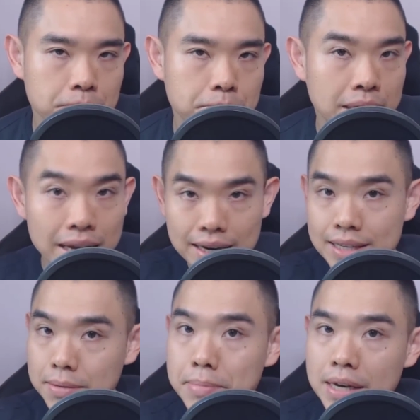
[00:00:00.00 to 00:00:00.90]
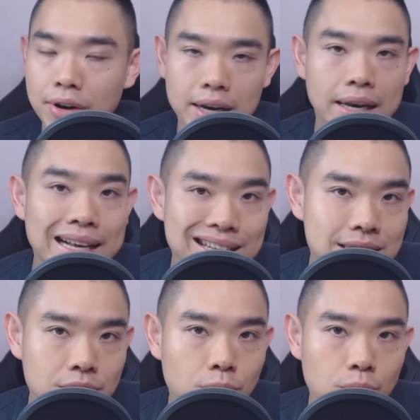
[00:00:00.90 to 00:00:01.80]
But that doesn't mean, right, that the
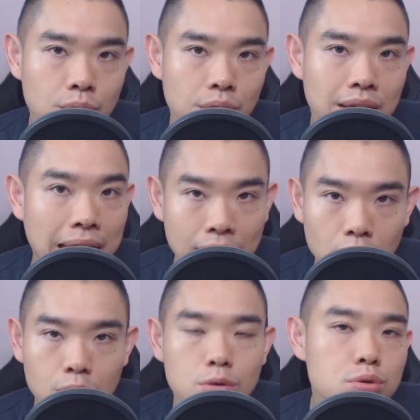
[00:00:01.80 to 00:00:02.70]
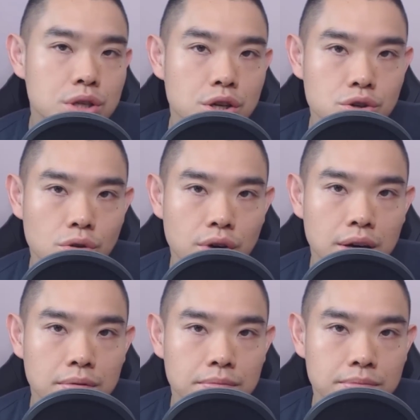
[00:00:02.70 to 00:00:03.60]
casino cannot lose in the short run.
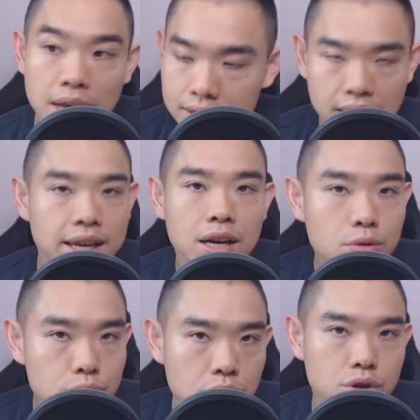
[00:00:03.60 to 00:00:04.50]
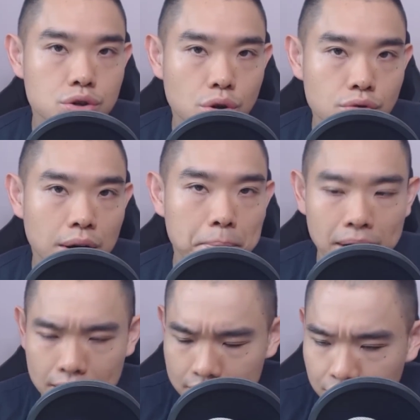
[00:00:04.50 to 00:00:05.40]
Yes, they can lose in a short run,
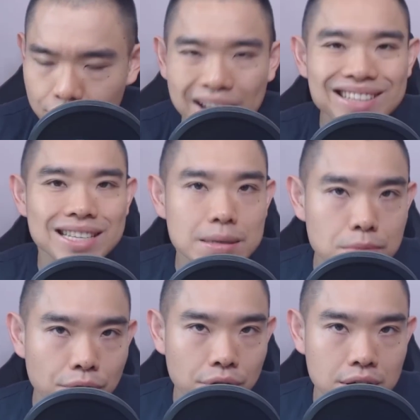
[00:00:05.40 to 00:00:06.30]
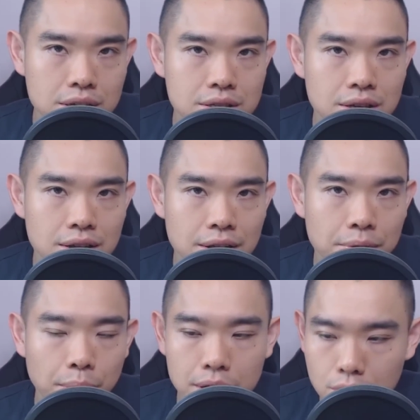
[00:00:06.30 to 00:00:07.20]
but in the grand scheme of things,
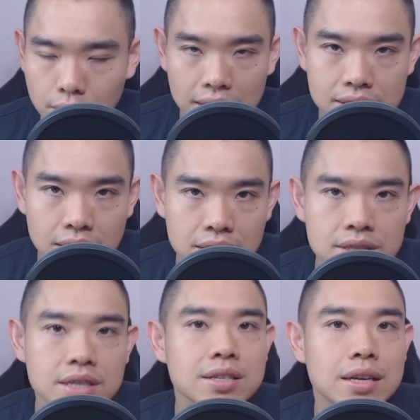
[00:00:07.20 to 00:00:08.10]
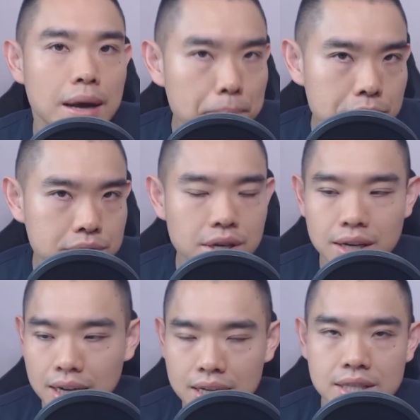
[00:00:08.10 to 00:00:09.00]
when you look at the statistics, the numbers,
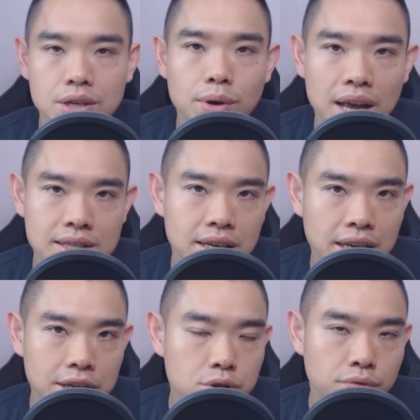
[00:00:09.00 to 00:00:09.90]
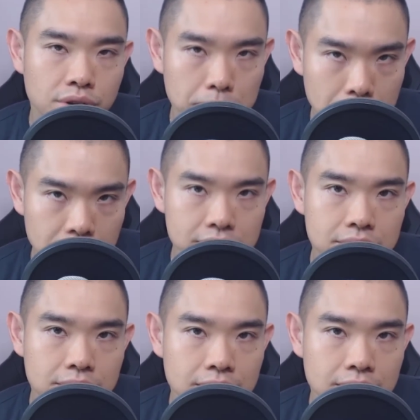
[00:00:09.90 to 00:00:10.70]
the casino has an edge over the players.